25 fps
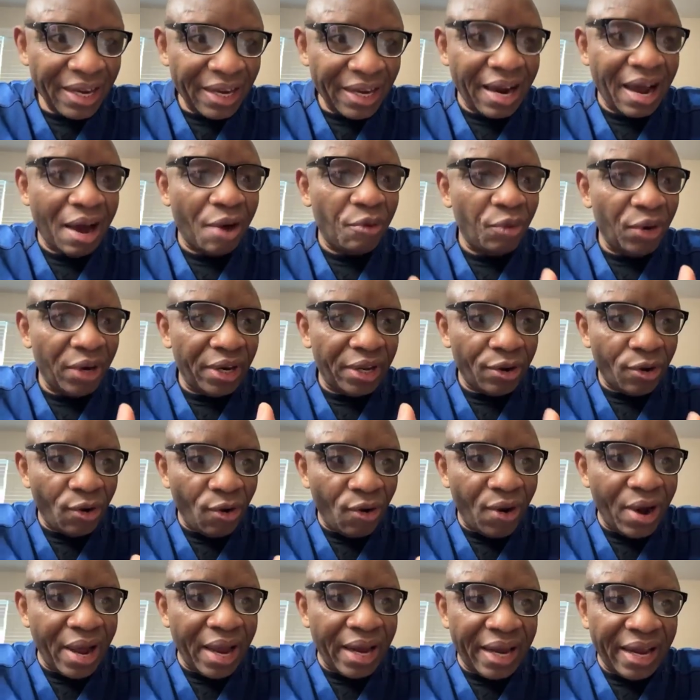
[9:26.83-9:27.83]
Now, with the
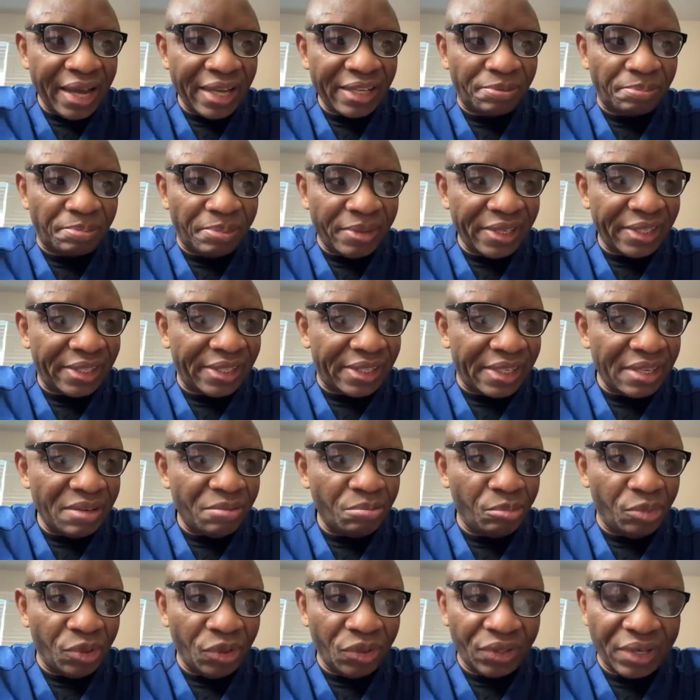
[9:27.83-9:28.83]
OLSP
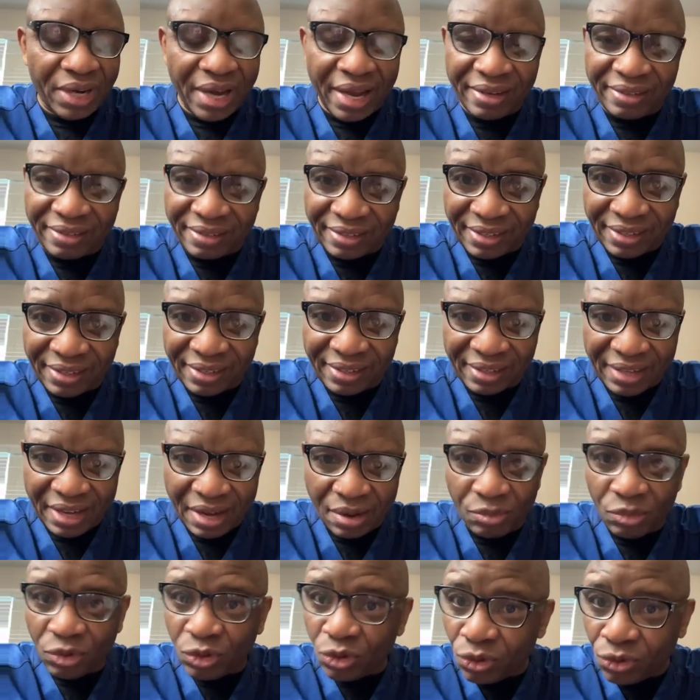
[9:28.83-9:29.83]
TeamBuilders
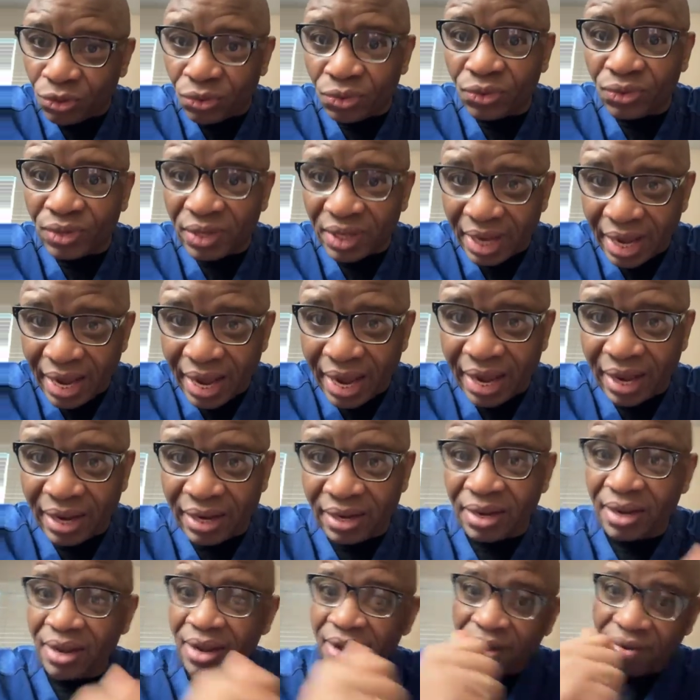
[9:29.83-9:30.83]
system, you could
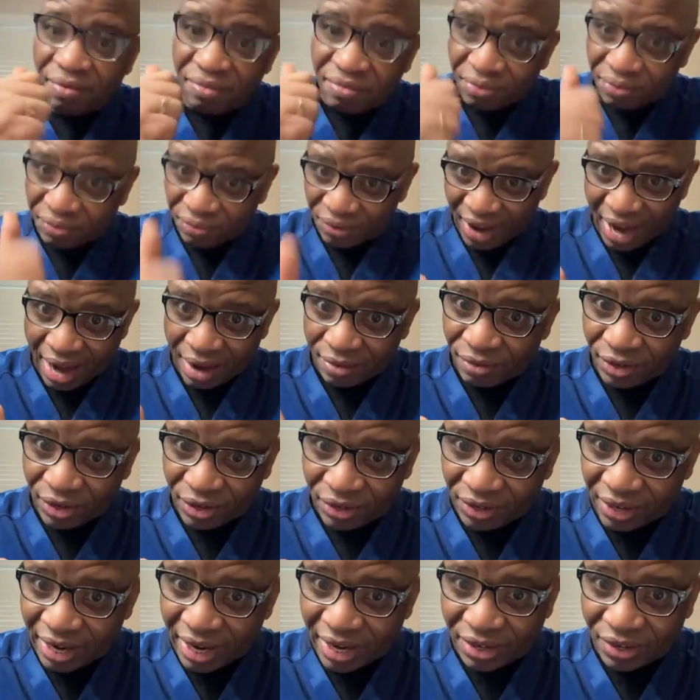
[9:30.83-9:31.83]
earn
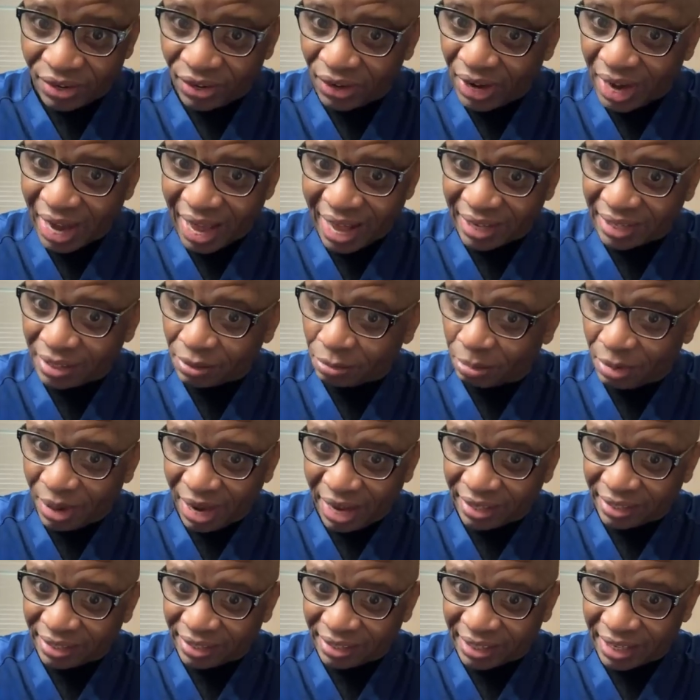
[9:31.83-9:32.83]
$500
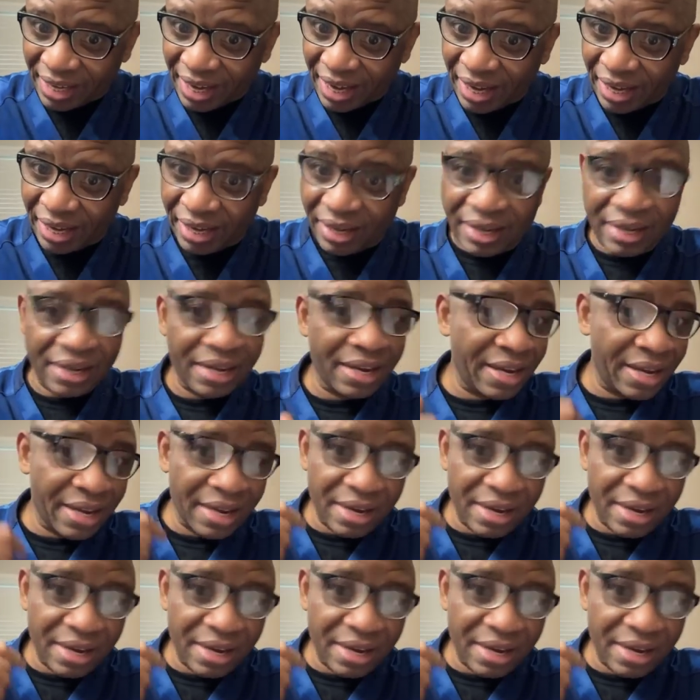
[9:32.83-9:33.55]
per sale,